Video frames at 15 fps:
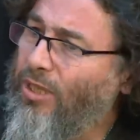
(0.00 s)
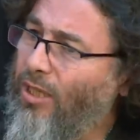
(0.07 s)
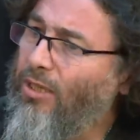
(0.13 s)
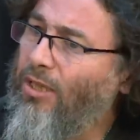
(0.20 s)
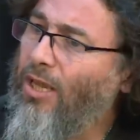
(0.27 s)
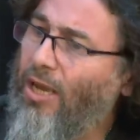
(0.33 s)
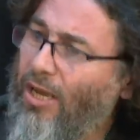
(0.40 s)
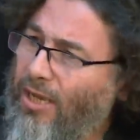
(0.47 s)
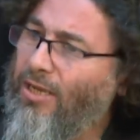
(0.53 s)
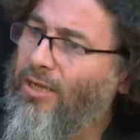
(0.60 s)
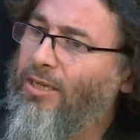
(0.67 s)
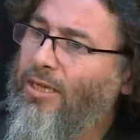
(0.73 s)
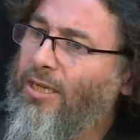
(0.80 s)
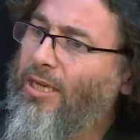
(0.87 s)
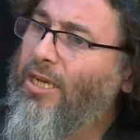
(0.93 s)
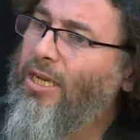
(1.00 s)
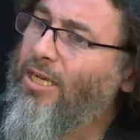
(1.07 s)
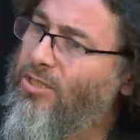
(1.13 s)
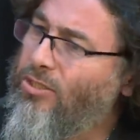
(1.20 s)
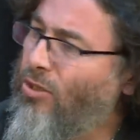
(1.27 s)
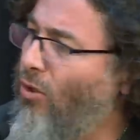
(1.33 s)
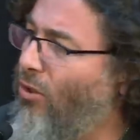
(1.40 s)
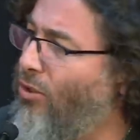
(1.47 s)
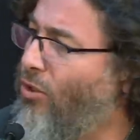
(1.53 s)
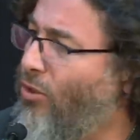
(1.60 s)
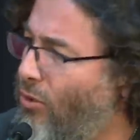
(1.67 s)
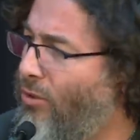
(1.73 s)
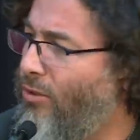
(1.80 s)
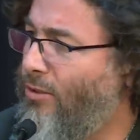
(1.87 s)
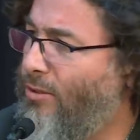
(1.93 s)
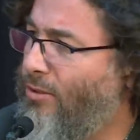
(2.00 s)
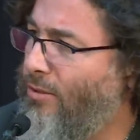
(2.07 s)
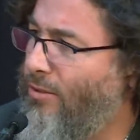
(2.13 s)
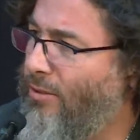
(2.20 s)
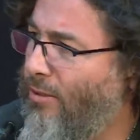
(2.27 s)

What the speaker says: Allah is not good.